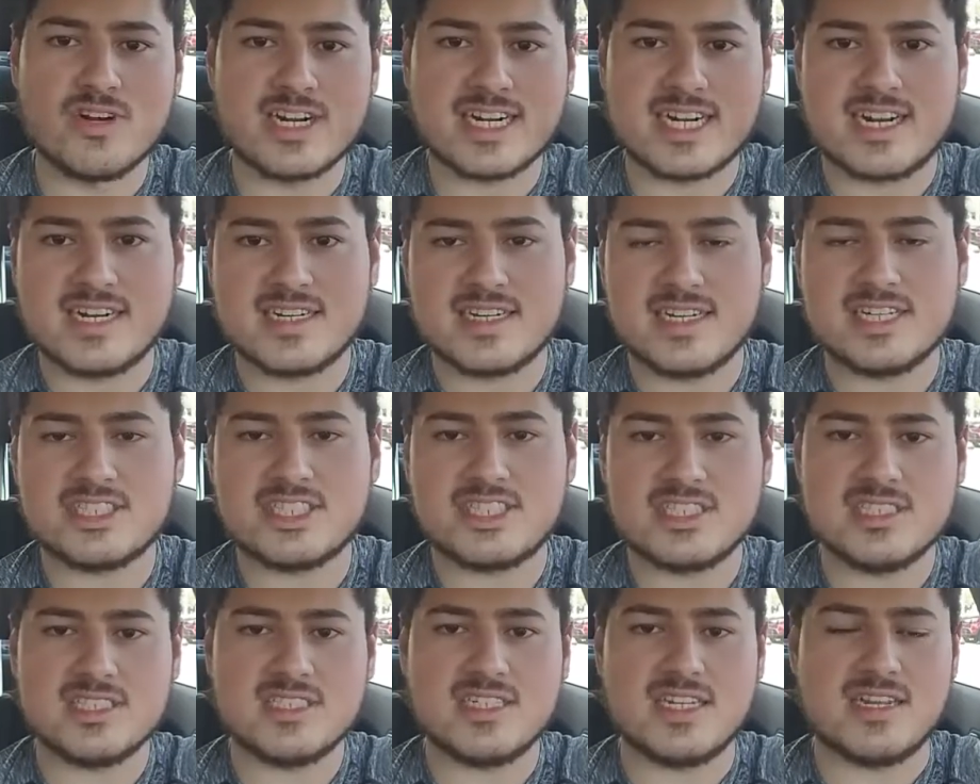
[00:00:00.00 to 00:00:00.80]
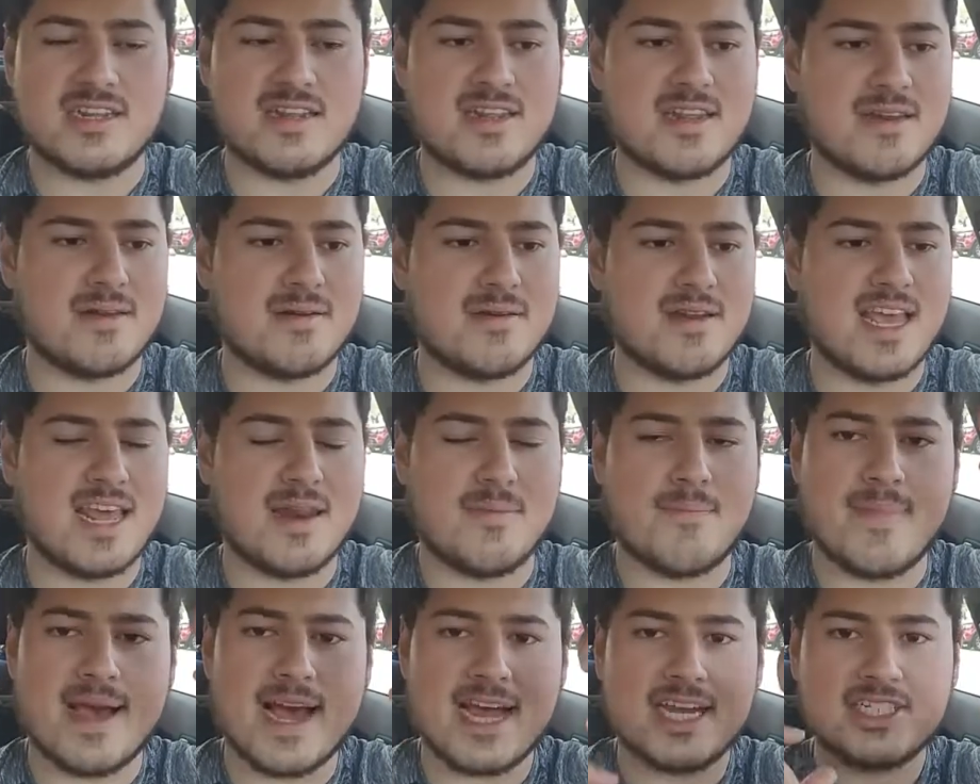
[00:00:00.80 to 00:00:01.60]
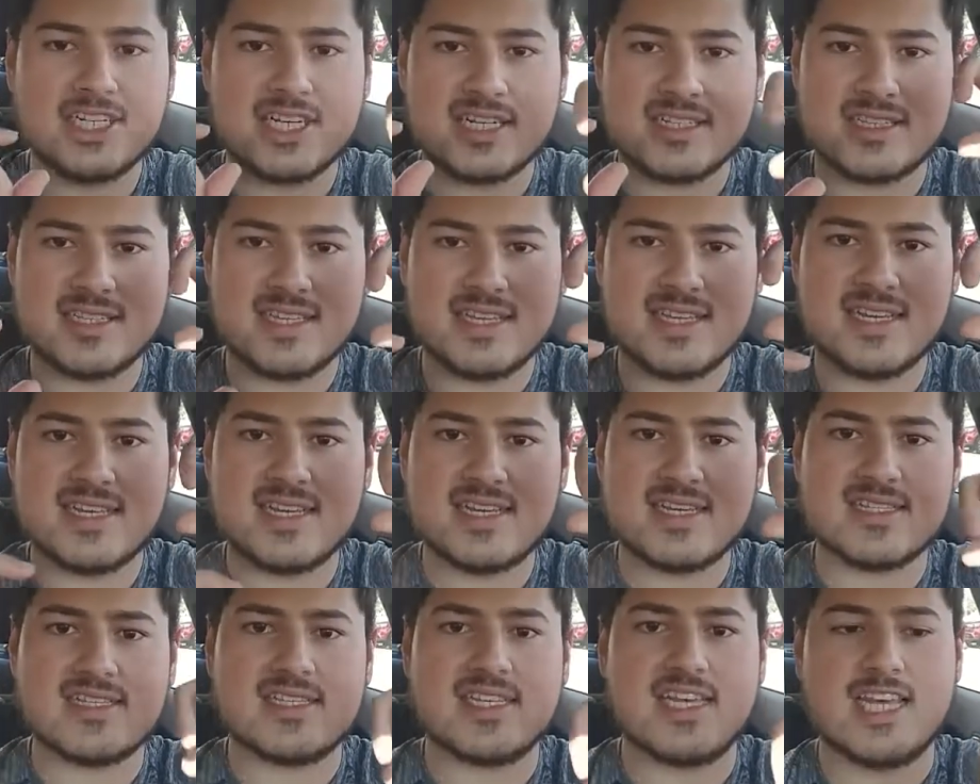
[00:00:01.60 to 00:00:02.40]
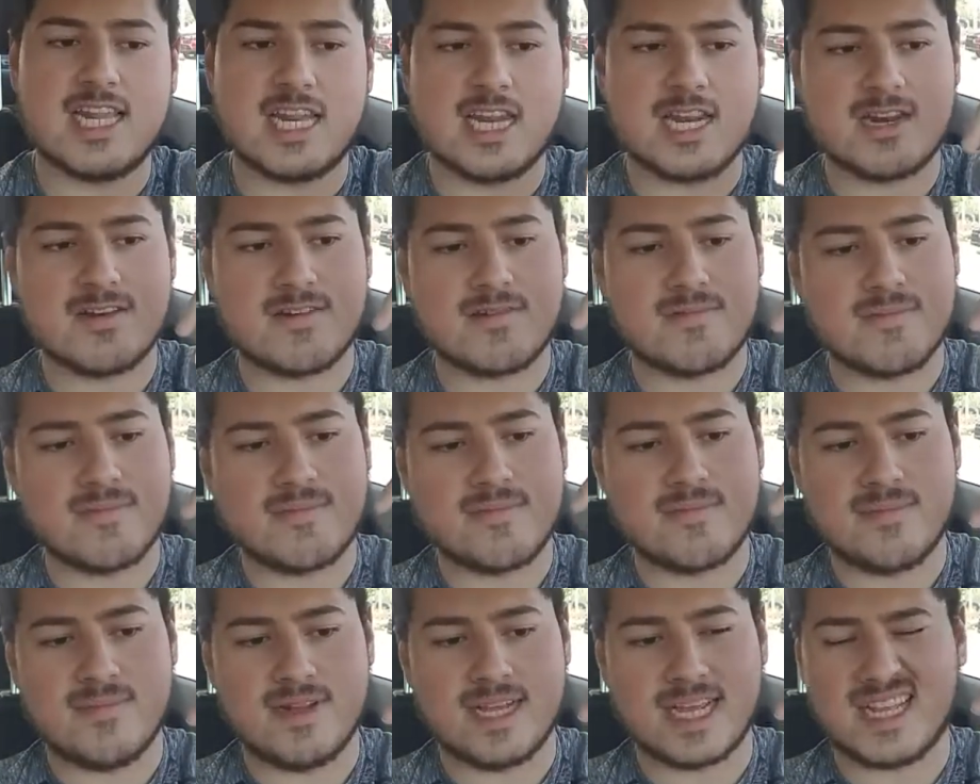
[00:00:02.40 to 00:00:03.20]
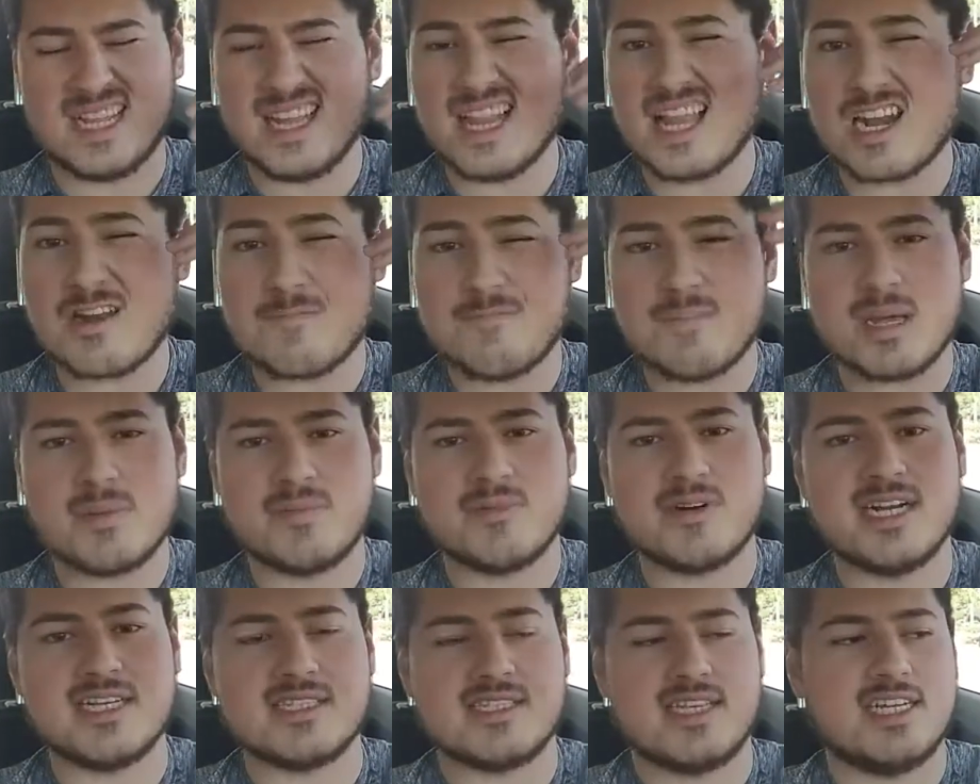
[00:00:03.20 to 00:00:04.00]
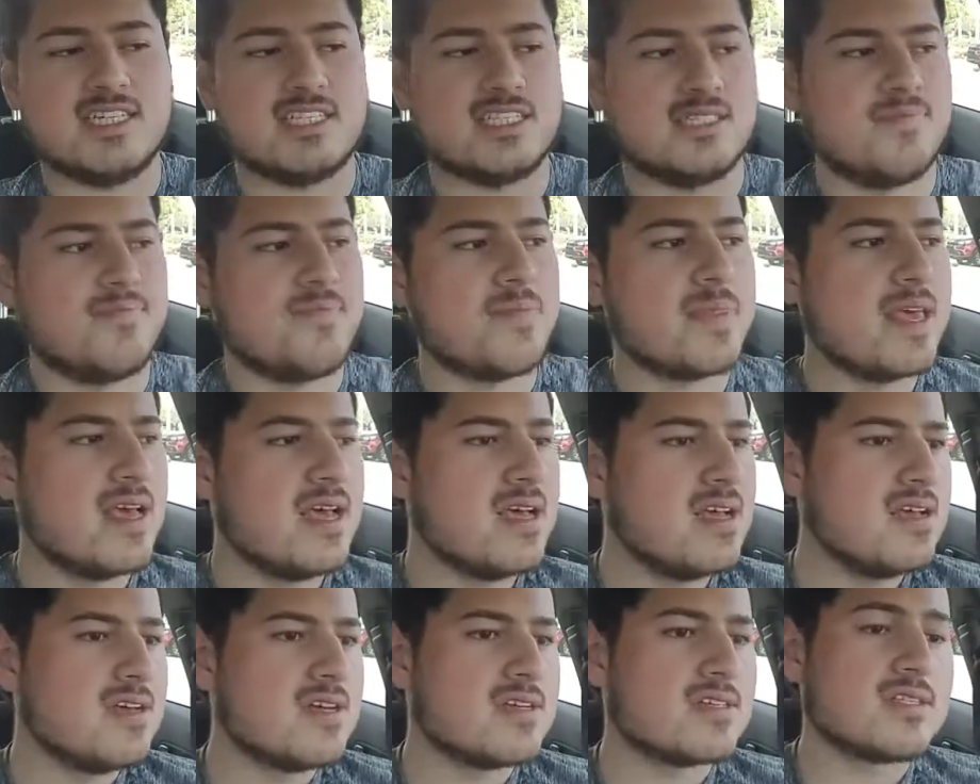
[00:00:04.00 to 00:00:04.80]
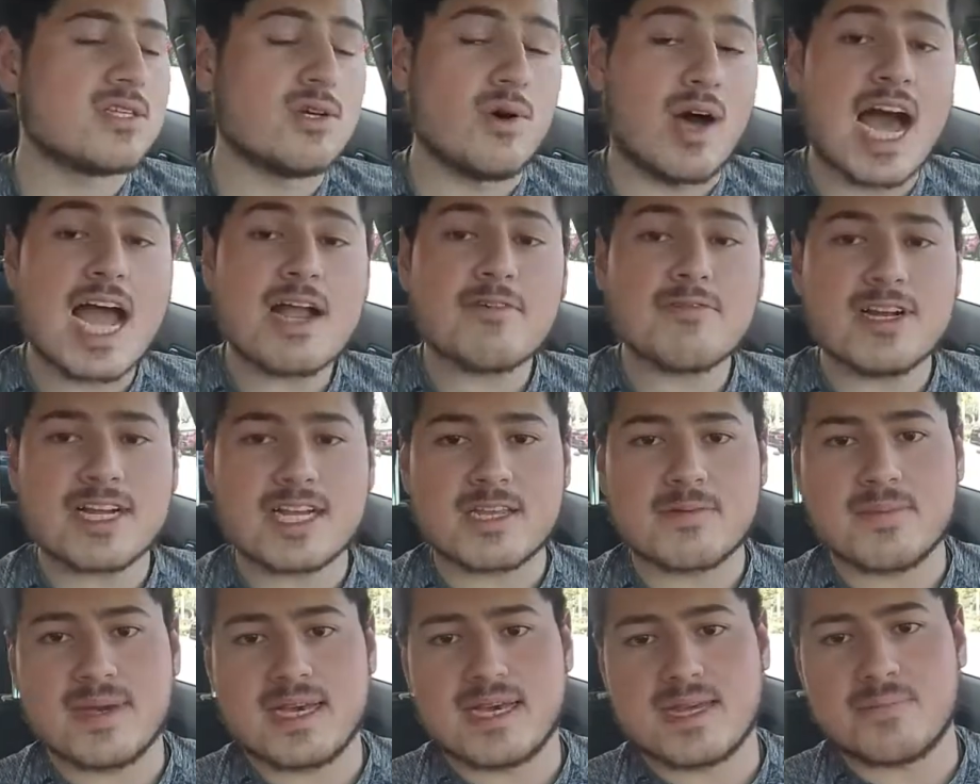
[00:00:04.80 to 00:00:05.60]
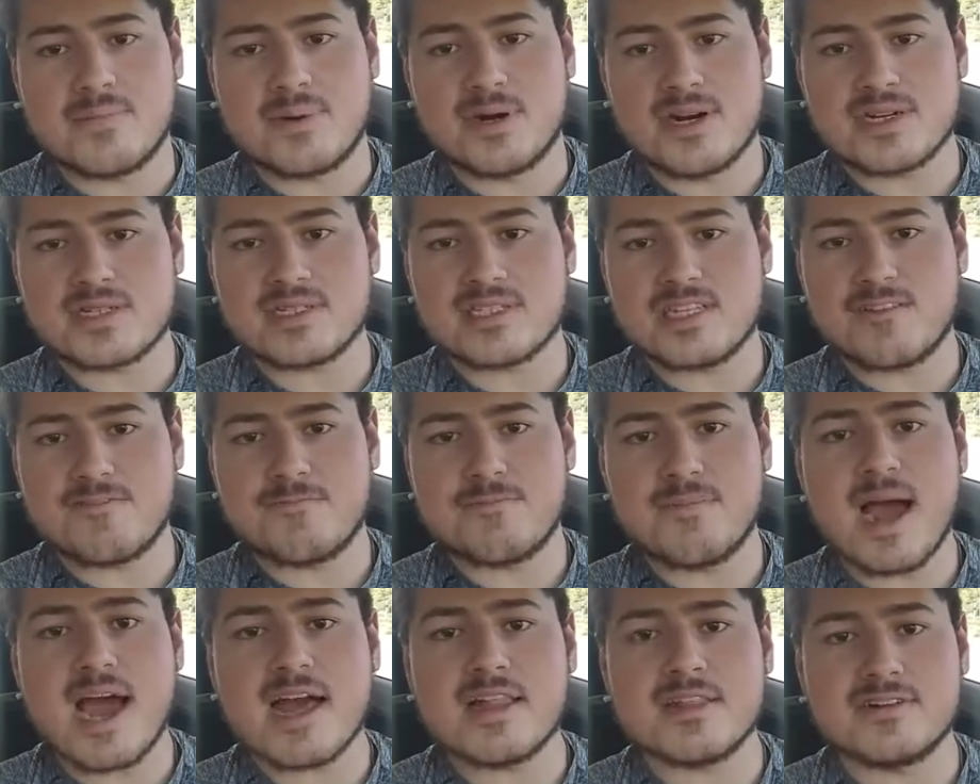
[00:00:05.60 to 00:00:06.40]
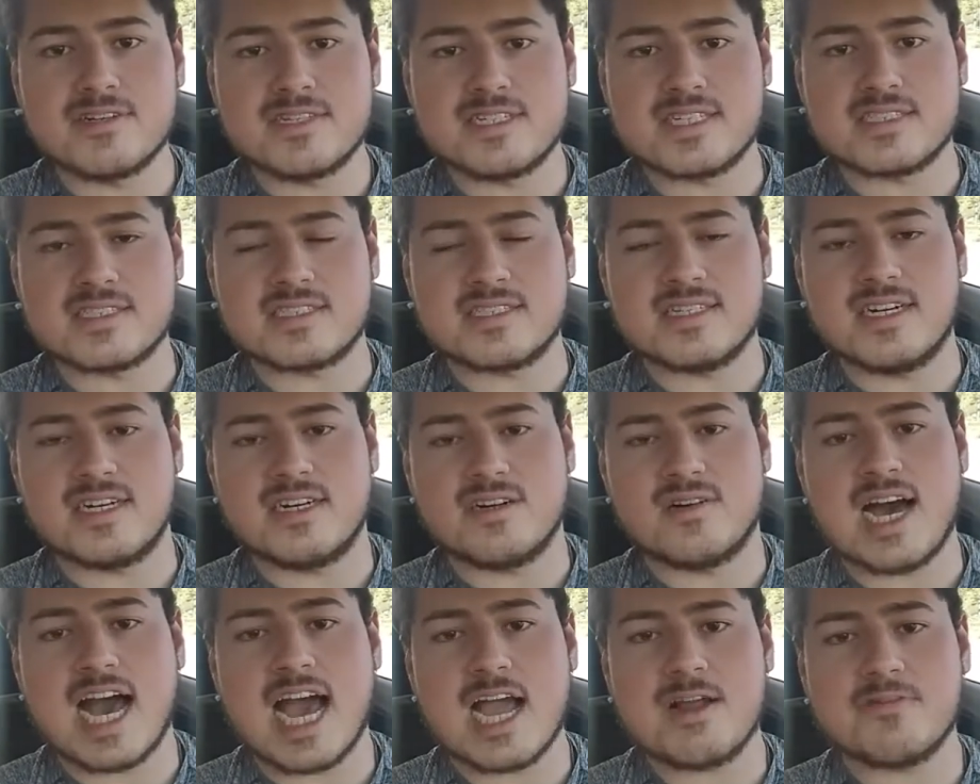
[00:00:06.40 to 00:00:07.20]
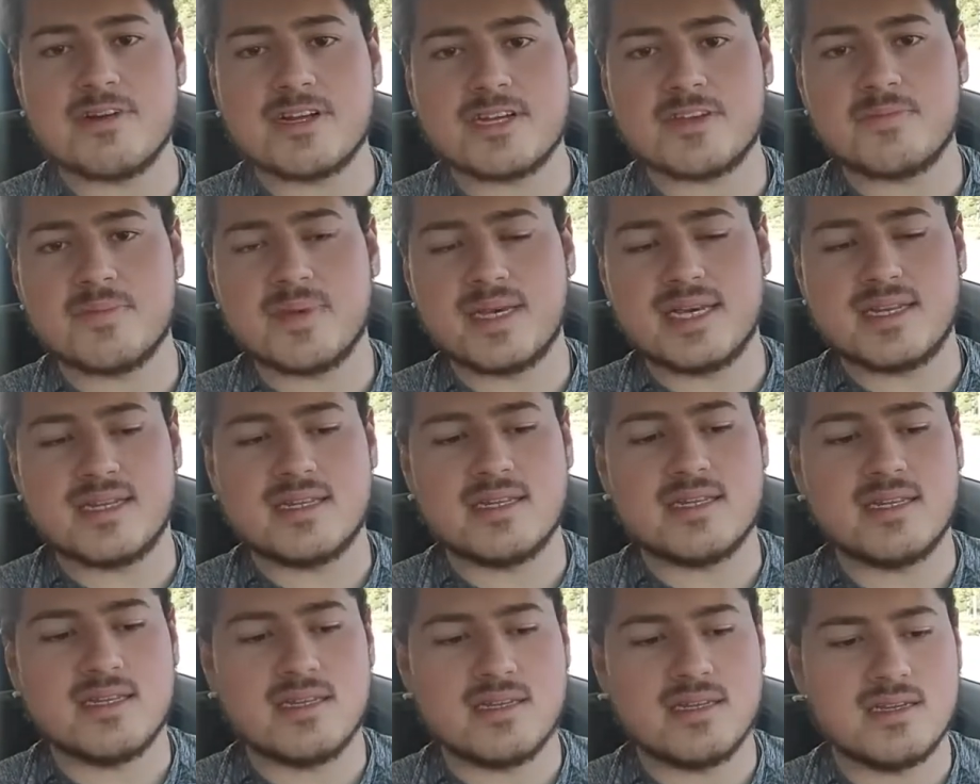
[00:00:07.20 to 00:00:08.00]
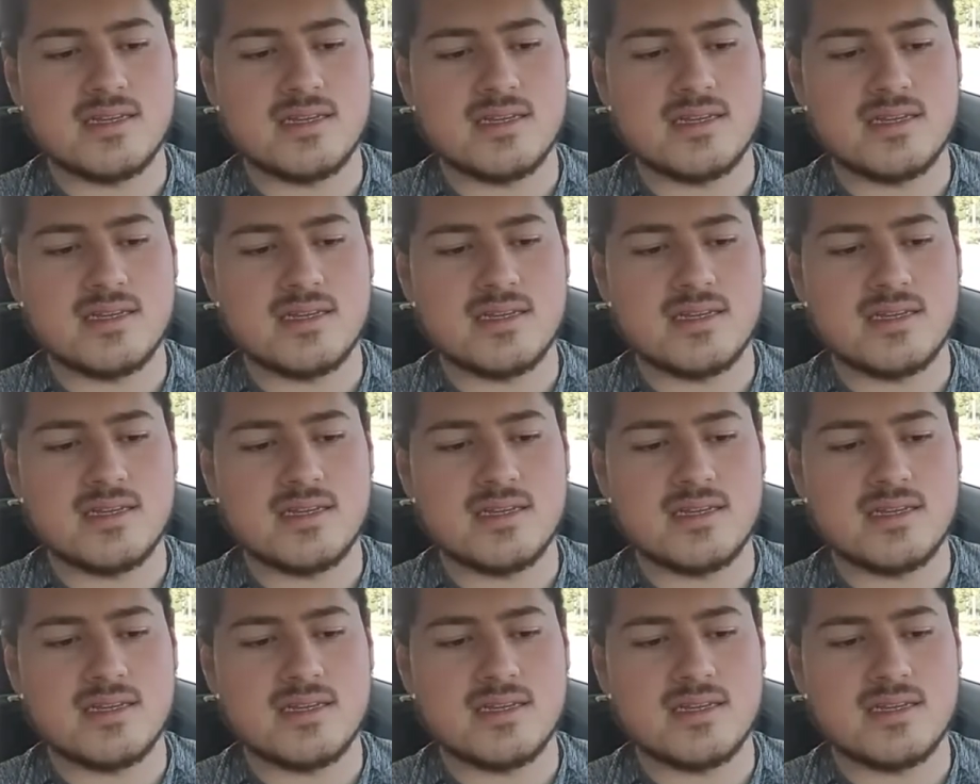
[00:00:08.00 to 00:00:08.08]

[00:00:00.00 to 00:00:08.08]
recognition and matching things and like a lot of memorization. So I recommend, personally for my learning style, I recommend